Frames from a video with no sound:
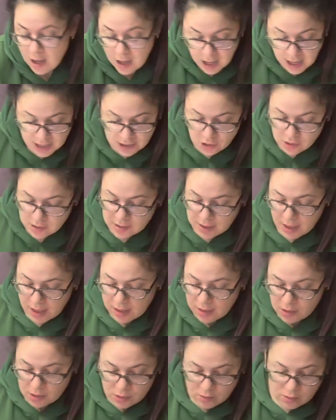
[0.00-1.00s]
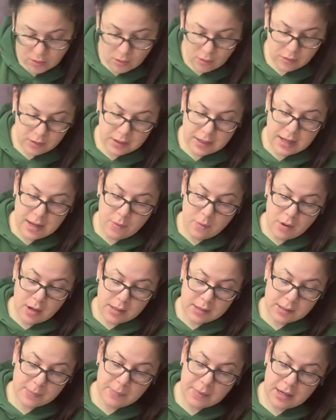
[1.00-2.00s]
I just kind of do the whole thing at
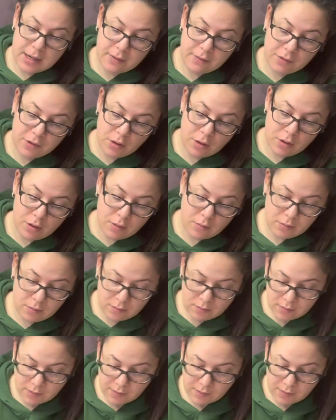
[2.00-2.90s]
once, but if you